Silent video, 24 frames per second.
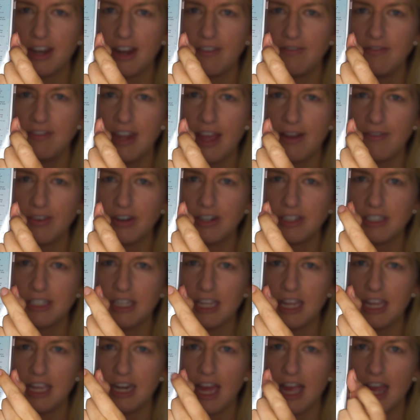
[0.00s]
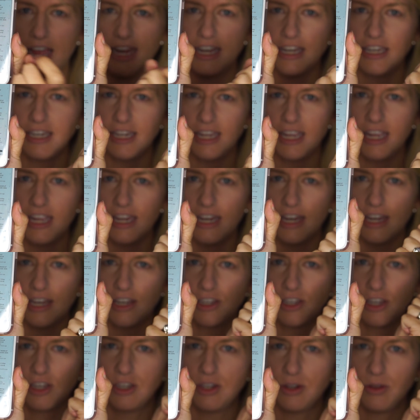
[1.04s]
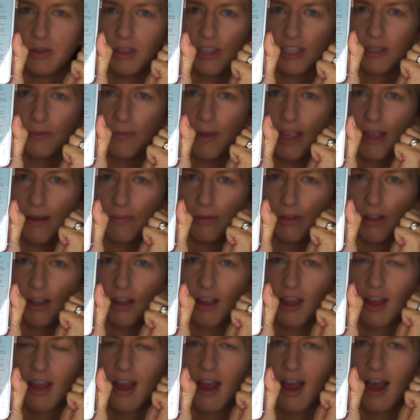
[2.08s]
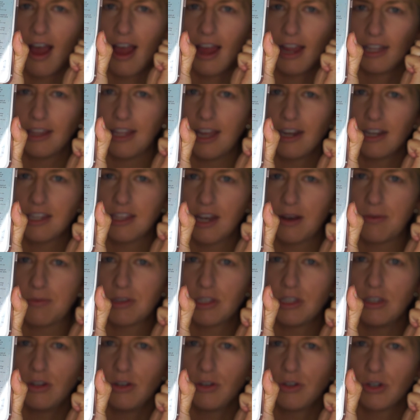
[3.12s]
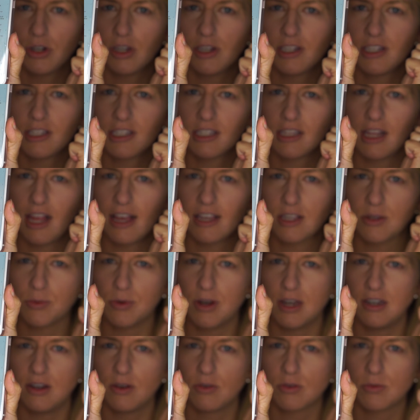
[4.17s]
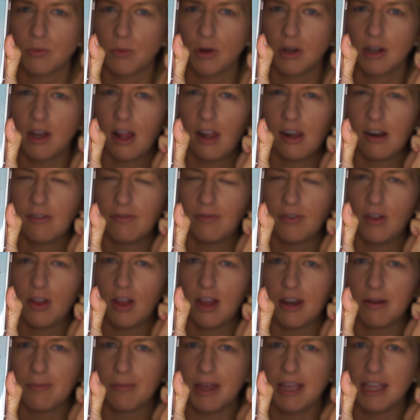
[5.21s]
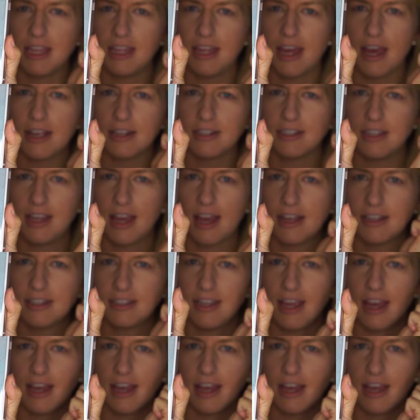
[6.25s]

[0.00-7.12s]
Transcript: that I've never seen. I need to do this makeup look. I liked that it was neutral since the last one I did was more colorful. And I'm like, yes, yes,